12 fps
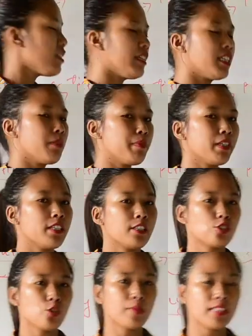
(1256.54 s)
they are keeping their
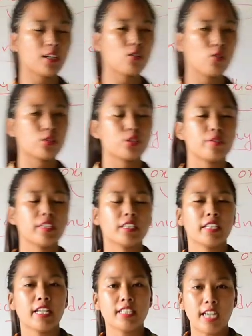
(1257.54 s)
stomata closed during the
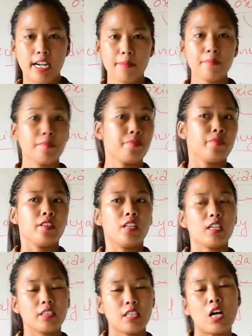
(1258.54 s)
daytime,
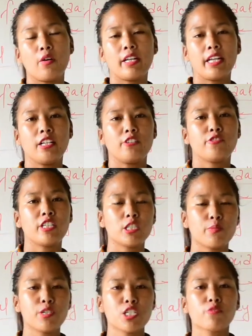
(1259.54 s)
now again
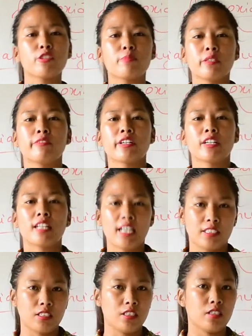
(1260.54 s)
transpiration will be very
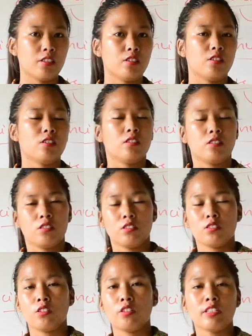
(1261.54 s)
less.
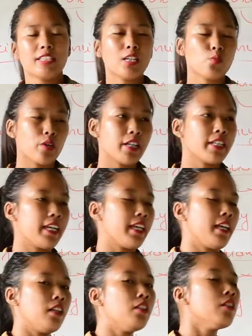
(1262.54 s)
So in that way they
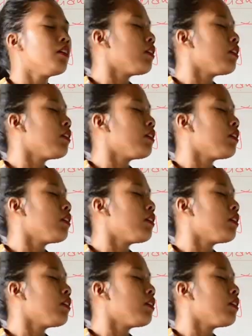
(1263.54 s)
can